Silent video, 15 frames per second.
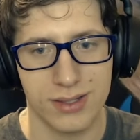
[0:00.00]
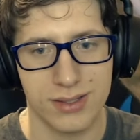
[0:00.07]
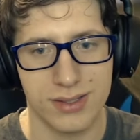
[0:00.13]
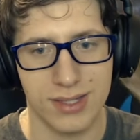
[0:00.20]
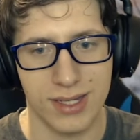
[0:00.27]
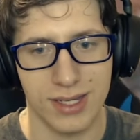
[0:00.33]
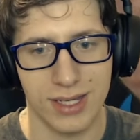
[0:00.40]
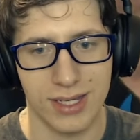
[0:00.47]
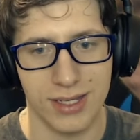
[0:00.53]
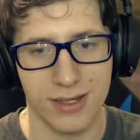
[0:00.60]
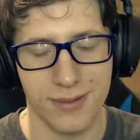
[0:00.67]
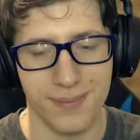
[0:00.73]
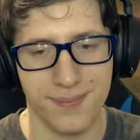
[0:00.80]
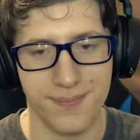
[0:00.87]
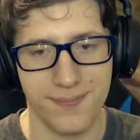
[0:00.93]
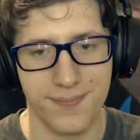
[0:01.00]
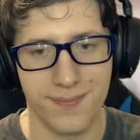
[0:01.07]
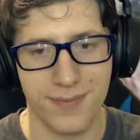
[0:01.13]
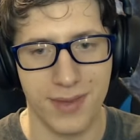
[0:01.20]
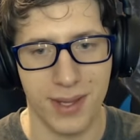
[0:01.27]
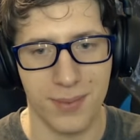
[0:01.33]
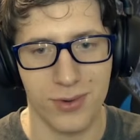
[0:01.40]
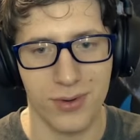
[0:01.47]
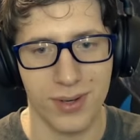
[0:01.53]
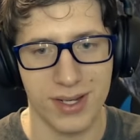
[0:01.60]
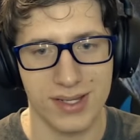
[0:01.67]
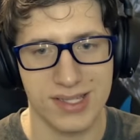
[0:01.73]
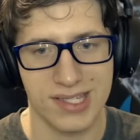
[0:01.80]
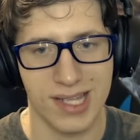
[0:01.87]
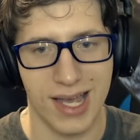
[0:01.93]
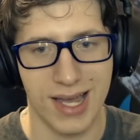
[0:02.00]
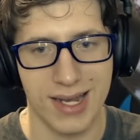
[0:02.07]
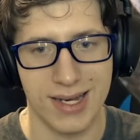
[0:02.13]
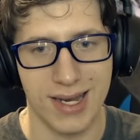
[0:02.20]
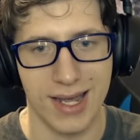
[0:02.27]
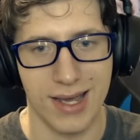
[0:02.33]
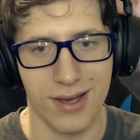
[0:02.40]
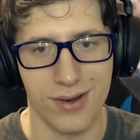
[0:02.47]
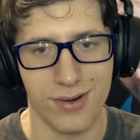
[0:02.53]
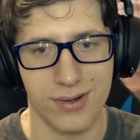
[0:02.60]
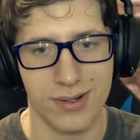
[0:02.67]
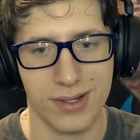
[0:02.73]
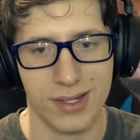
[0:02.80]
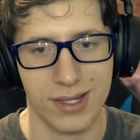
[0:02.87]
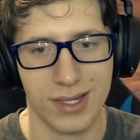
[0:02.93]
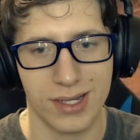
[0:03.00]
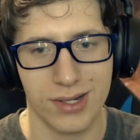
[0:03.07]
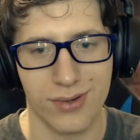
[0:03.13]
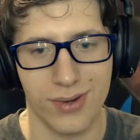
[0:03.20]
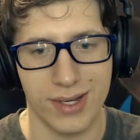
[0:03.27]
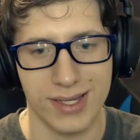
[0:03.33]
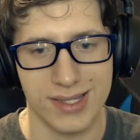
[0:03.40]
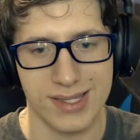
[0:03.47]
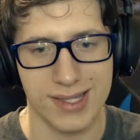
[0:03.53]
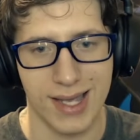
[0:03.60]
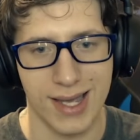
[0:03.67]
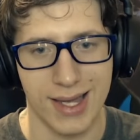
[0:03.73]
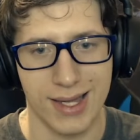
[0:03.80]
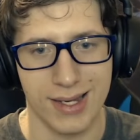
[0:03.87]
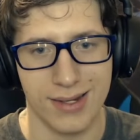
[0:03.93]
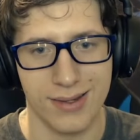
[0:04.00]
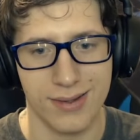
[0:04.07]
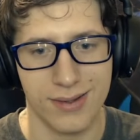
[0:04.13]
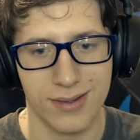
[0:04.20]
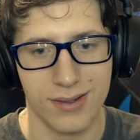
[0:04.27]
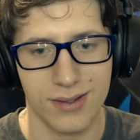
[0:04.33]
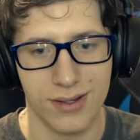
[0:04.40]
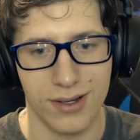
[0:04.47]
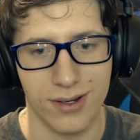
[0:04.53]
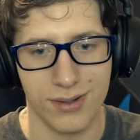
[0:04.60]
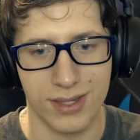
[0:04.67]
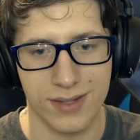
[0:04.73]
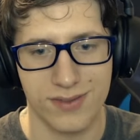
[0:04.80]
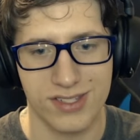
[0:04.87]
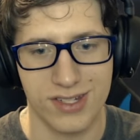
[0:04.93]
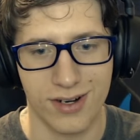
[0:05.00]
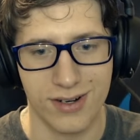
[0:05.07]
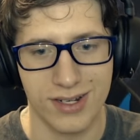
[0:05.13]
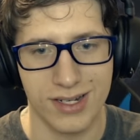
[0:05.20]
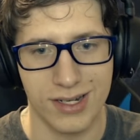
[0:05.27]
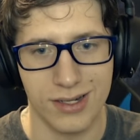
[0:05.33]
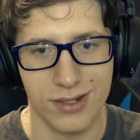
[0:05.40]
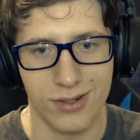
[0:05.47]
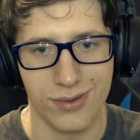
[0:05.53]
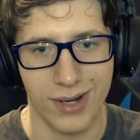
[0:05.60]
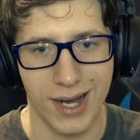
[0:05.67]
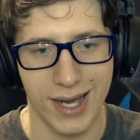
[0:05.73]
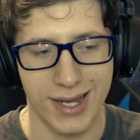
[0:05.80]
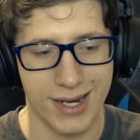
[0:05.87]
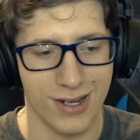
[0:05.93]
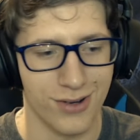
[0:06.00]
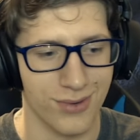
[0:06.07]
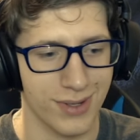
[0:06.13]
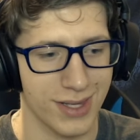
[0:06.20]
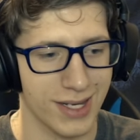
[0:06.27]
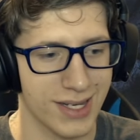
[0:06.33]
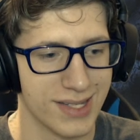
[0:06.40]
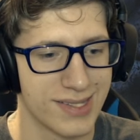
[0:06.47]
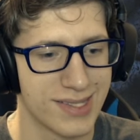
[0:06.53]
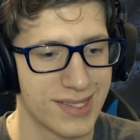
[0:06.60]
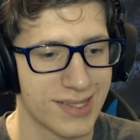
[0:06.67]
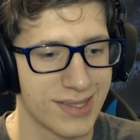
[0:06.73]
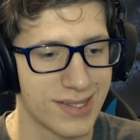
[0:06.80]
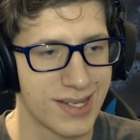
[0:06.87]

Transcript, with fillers: Damn. I'm quite sad now. Quite sad. Oh, they've started a new hideout with us.